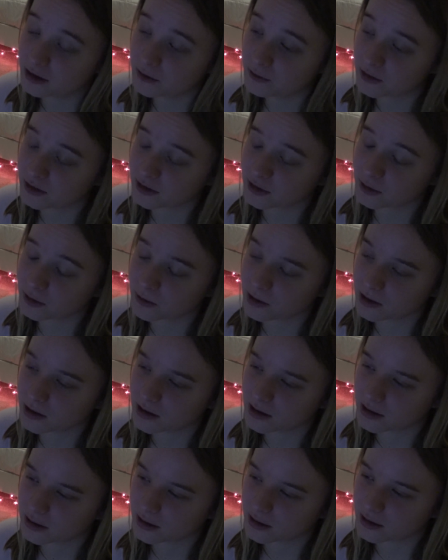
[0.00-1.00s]
I definitely still
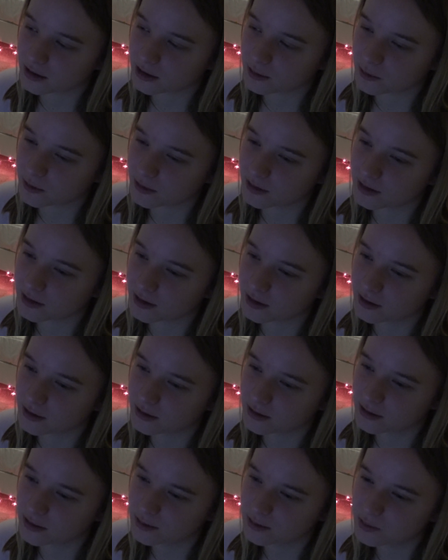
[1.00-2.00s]
really like
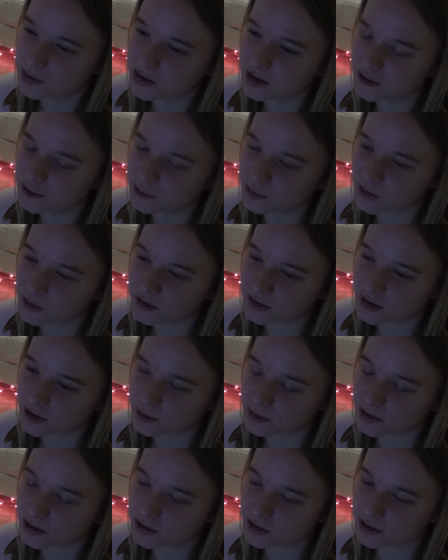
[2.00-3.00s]
99.9. But Kiss Me
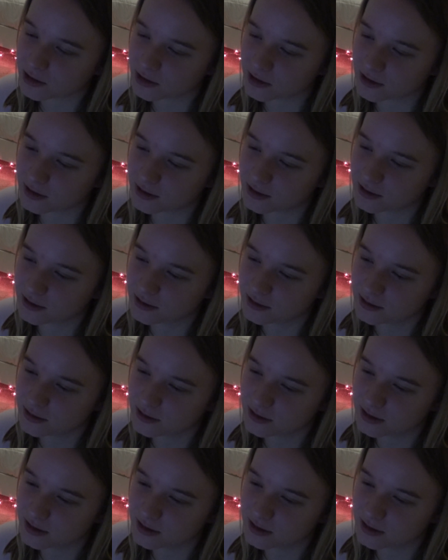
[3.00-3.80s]
sounded really good.